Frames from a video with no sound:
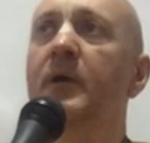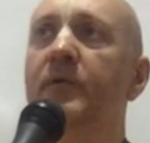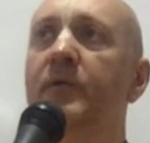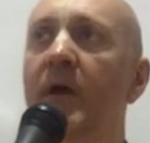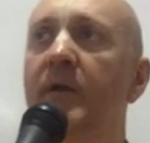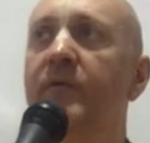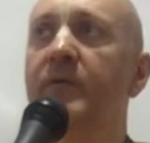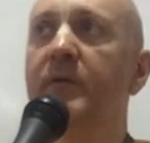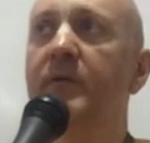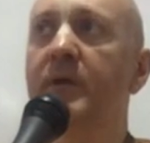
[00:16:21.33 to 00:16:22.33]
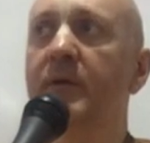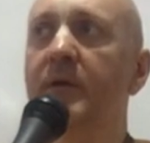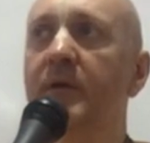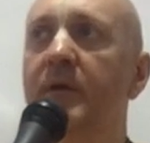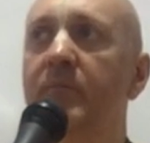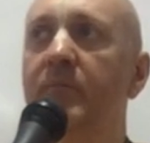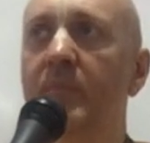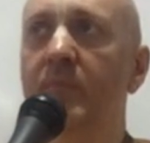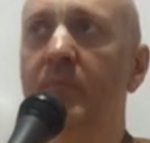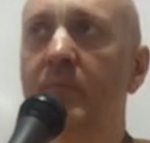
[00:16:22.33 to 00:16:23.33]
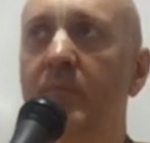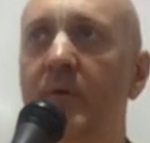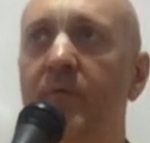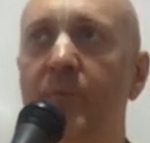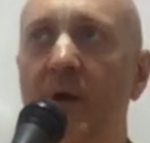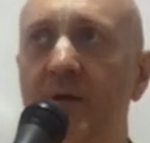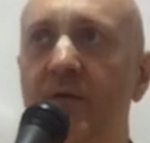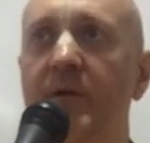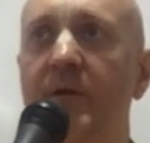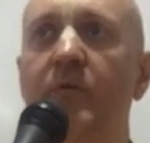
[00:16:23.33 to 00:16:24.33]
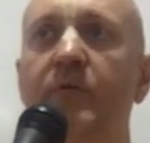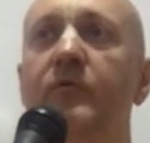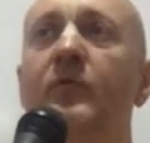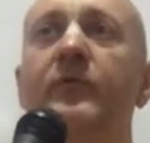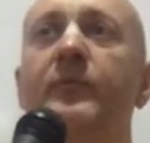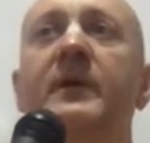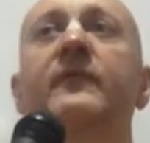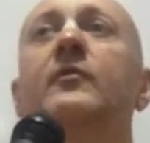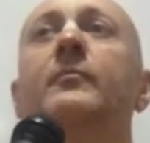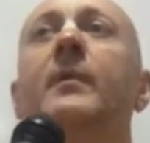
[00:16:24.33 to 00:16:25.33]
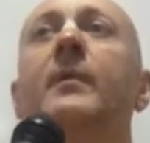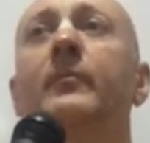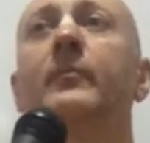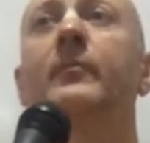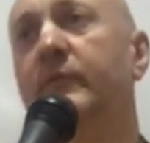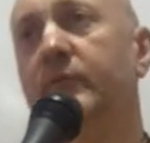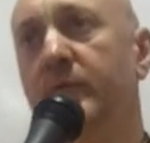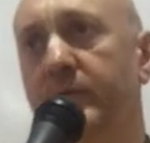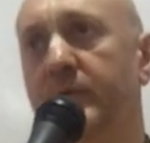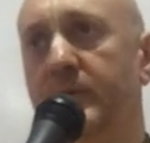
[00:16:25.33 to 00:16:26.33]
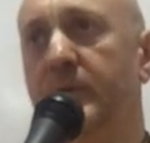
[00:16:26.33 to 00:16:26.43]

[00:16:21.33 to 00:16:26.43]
advanced, he is practicing those rules, but he's not bound by those rules.